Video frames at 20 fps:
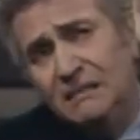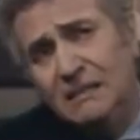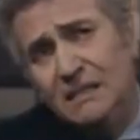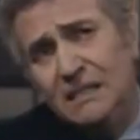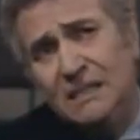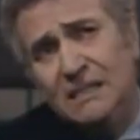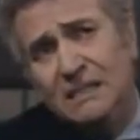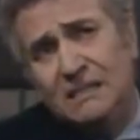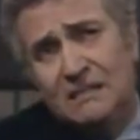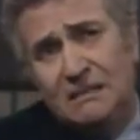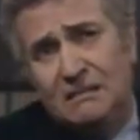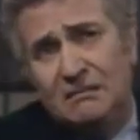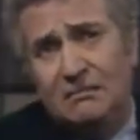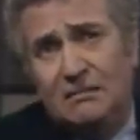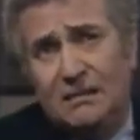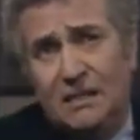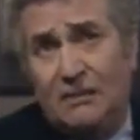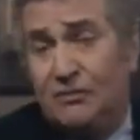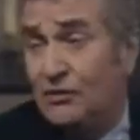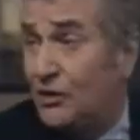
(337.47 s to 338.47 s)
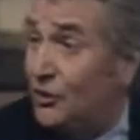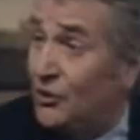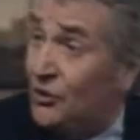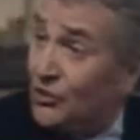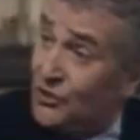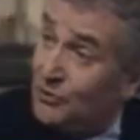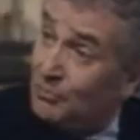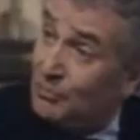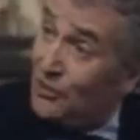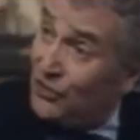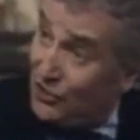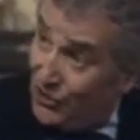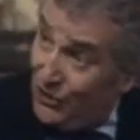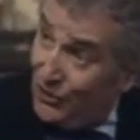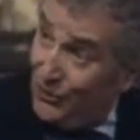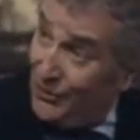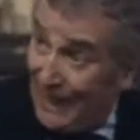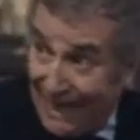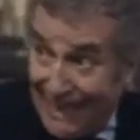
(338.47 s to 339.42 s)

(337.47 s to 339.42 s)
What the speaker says: It's, of course, pursued,